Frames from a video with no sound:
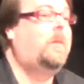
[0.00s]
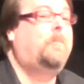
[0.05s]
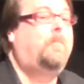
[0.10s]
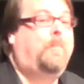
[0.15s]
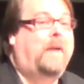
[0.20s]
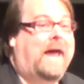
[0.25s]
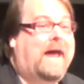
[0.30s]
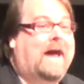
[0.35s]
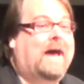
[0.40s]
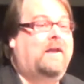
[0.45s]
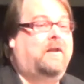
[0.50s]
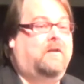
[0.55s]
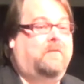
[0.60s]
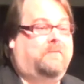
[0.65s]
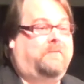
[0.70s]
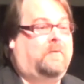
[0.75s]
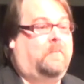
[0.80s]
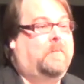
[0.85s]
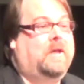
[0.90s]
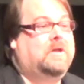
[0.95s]
of bad
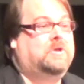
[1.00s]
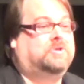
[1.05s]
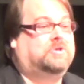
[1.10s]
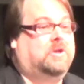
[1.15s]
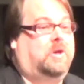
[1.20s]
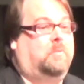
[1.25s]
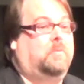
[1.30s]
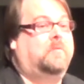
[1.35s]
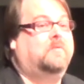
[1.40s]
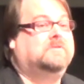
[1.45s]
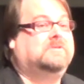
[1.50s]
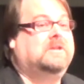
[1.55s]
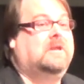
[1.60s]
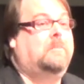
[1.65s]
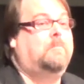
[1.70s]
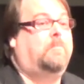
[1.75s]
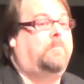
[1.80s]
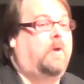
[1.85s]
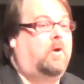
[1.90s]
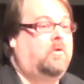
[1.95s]
information. And we've
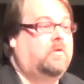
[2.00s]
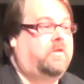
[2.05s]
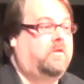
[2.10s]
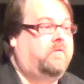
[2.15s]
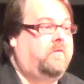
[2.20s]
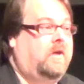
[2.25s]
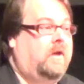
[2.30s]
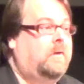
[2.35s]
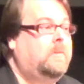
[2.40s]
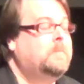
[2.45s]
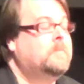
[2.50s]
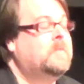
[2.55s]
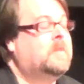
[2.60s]
seen both of it.